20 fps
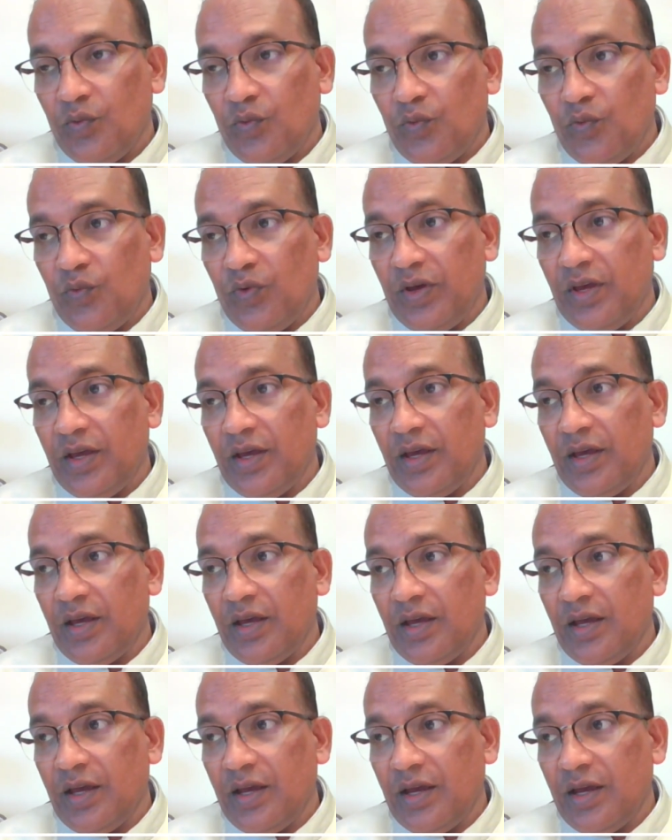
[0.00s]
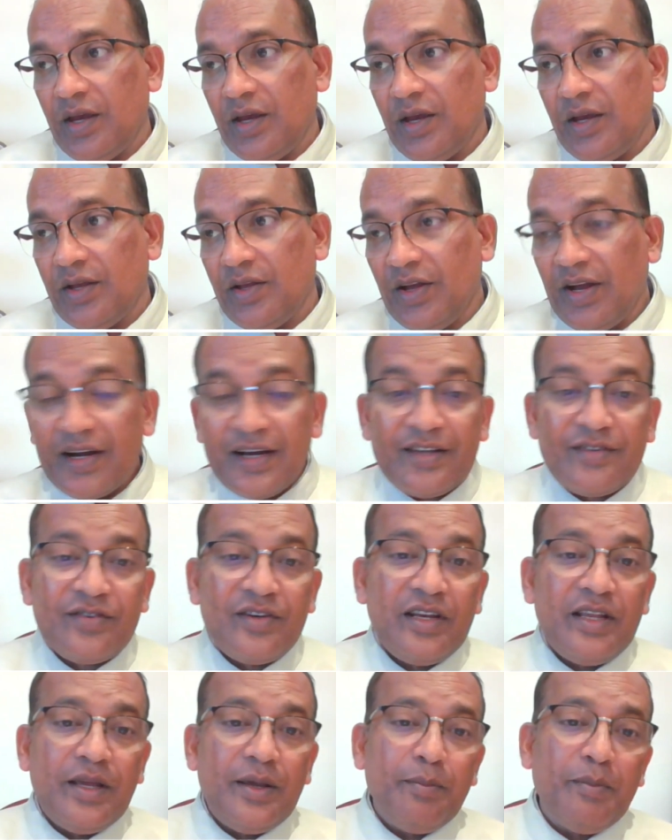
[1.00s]
We
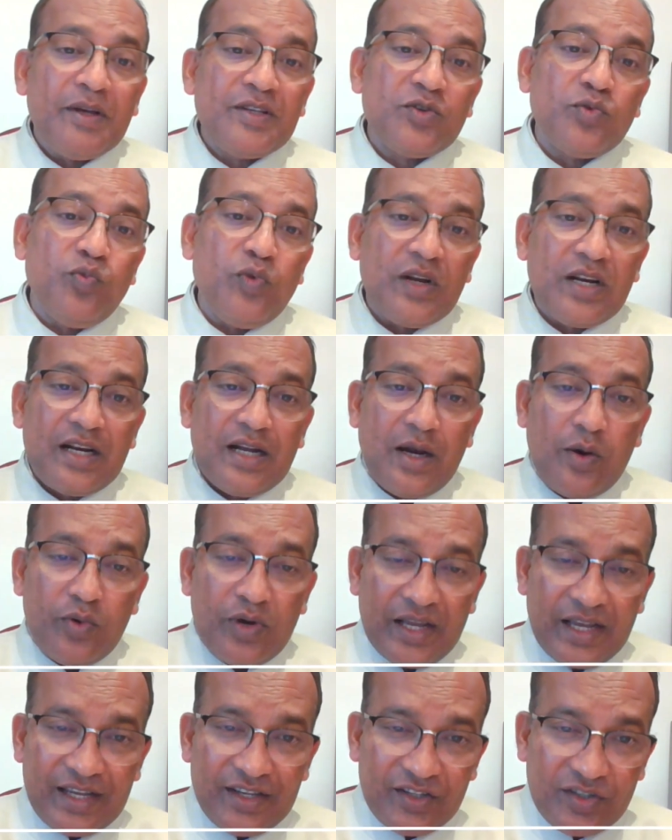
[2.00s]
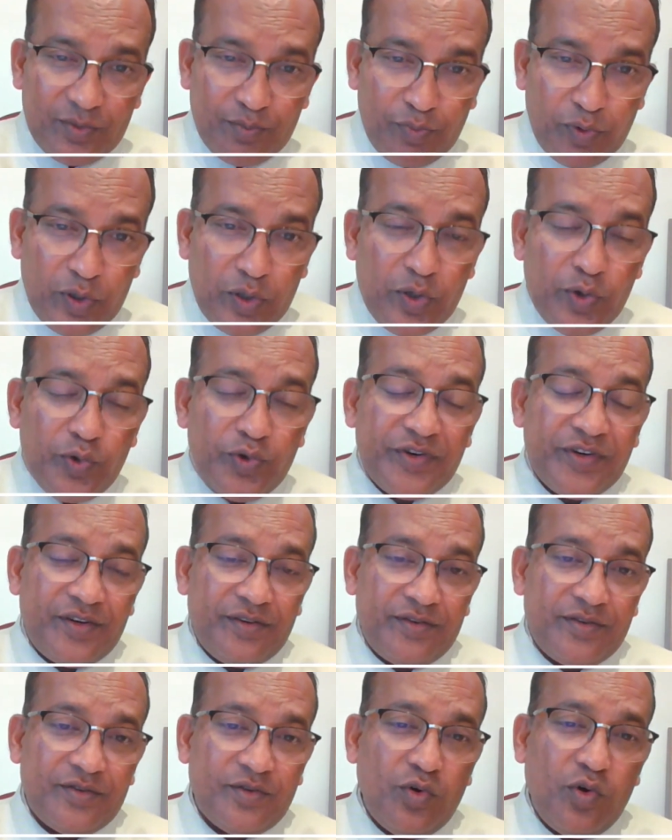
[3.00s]
earnestly must work out against
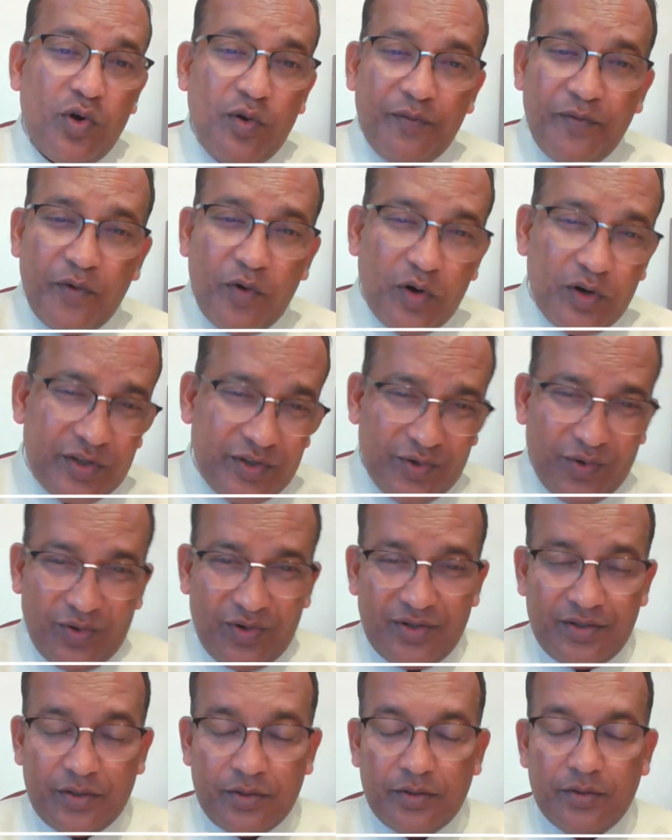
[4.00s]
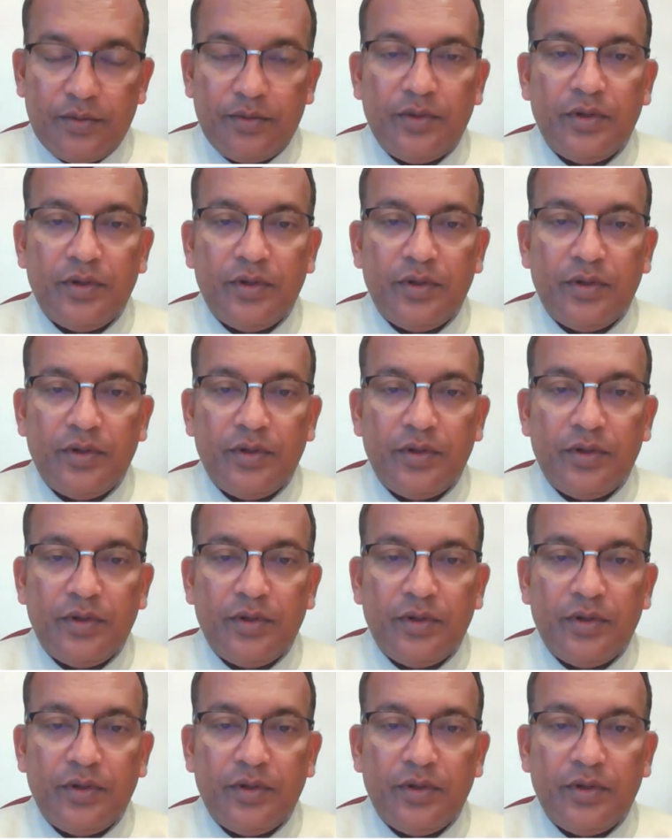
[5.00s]
pollutions of all sorts: